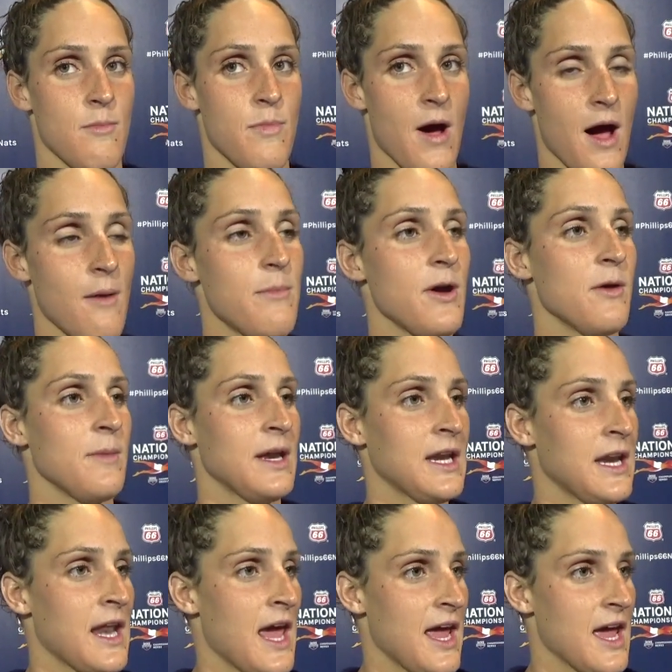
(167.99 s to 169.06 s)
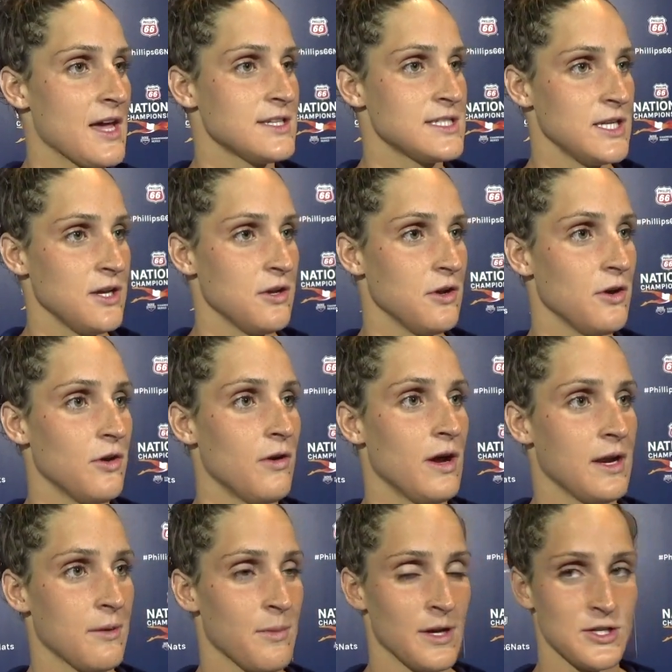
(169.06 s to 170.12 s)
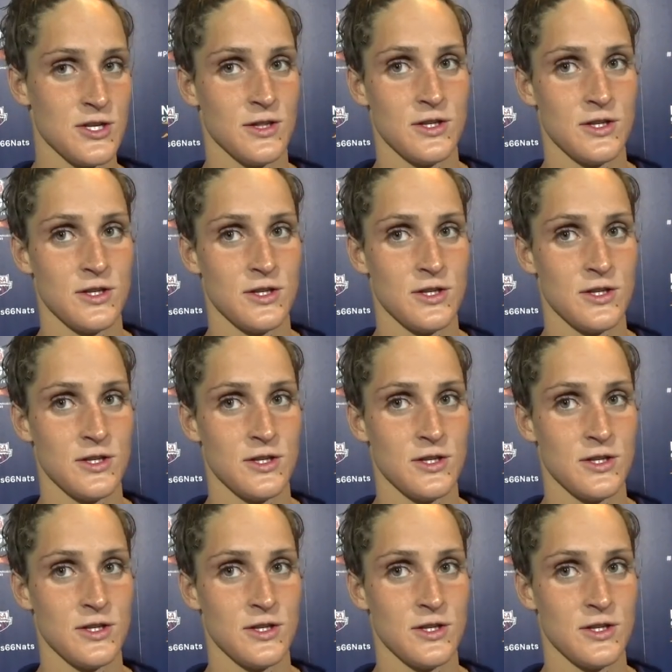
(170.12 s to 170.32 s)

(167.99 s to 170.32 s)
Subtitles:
Bob Bowman and ASU and a bunch